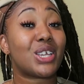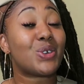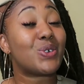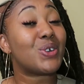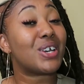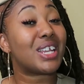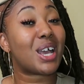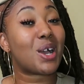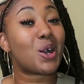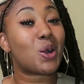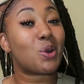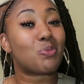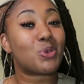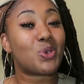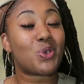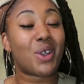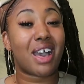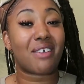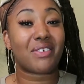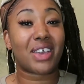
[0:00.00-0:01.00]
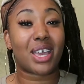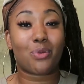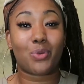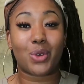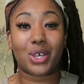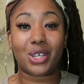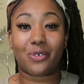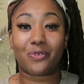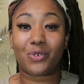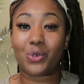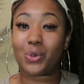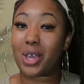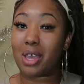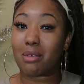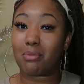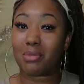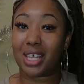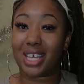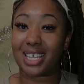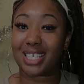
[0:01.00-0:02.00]
you, and I hope you have a wonderful
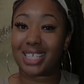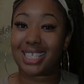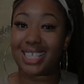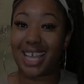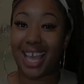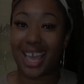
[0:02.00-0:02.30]
and blessed